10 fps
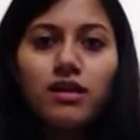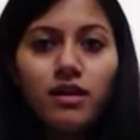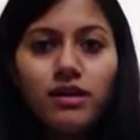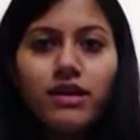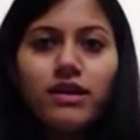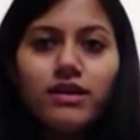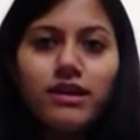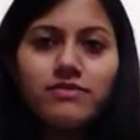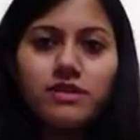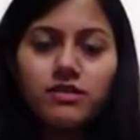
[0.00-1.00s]
"Learning
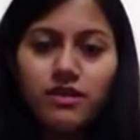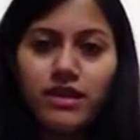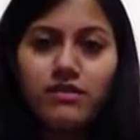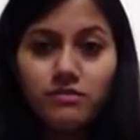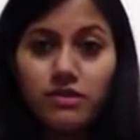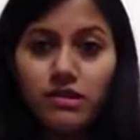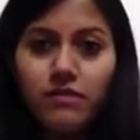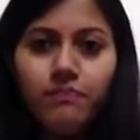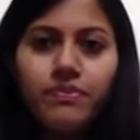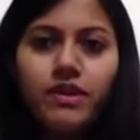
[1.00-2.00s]
gives creativity,
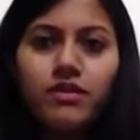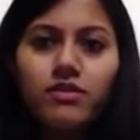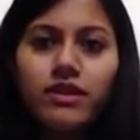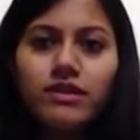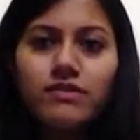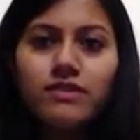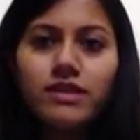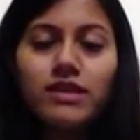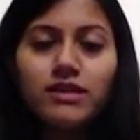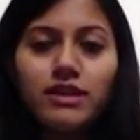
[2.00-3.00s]

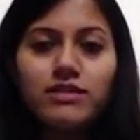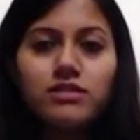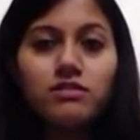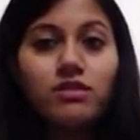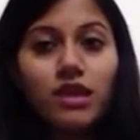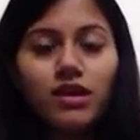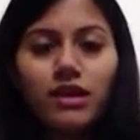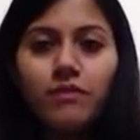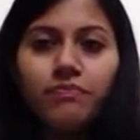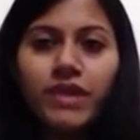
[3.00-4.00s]
creativity leads to thinking,